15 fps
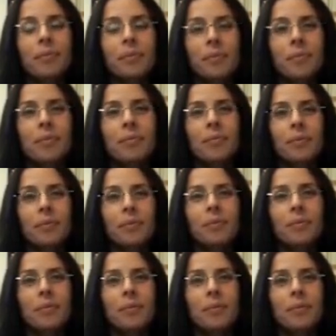
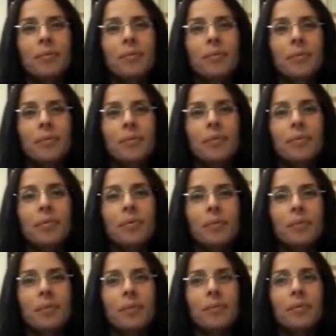
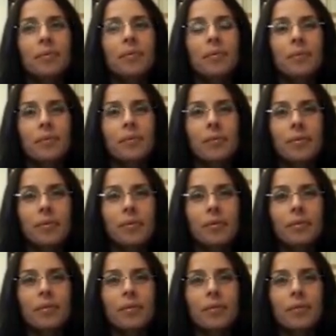[no speech]